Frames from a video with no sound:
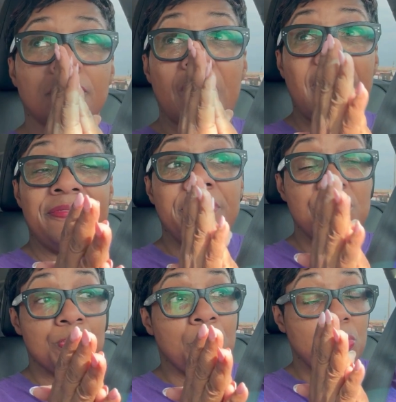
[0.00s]
I
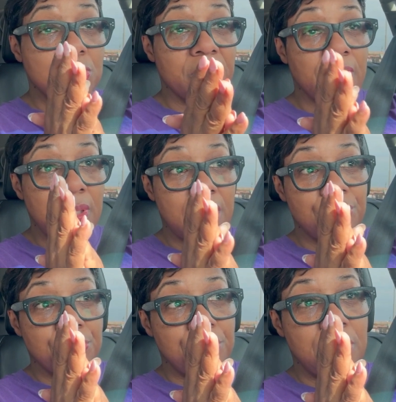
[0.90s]
finished most of the
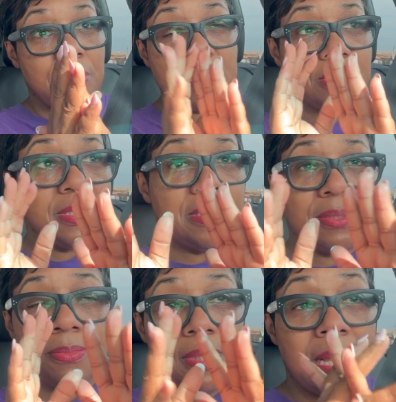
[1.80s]
laundry room. I just need
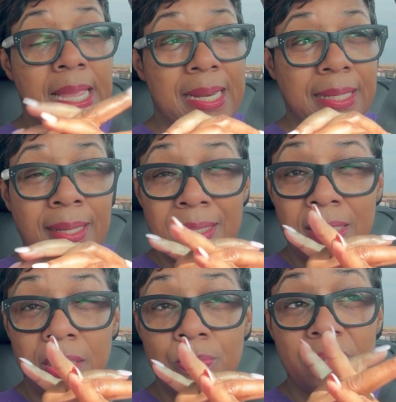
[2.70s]
some, I got to cut
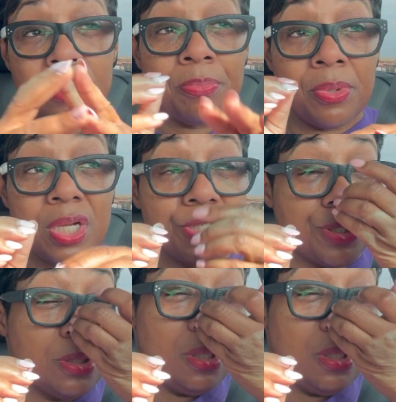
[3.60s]
in with the brush